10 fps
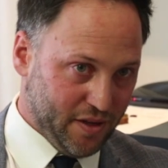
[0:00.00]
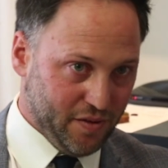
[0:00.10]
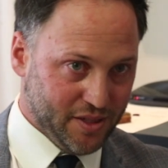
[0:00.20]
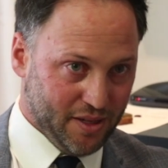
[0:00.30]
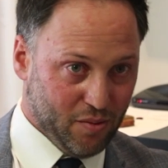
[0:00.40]

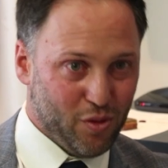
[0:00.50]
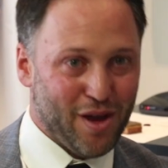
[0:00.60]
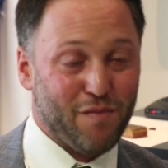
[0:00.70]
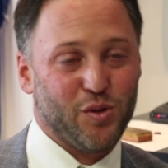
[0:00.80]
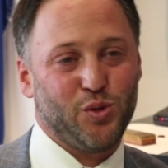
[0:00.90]
activities that
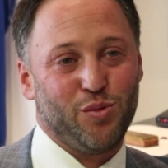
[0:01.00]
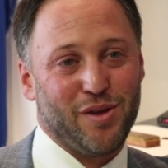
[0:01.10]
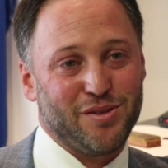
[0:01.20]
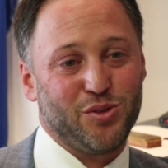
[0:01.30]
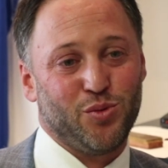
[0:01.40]
we'll have for
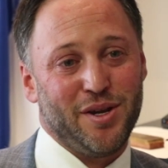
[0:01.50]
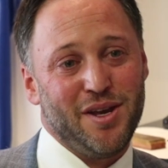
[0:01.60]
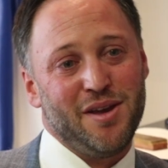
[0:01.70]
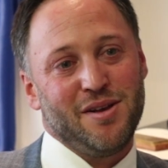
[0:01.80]
2020.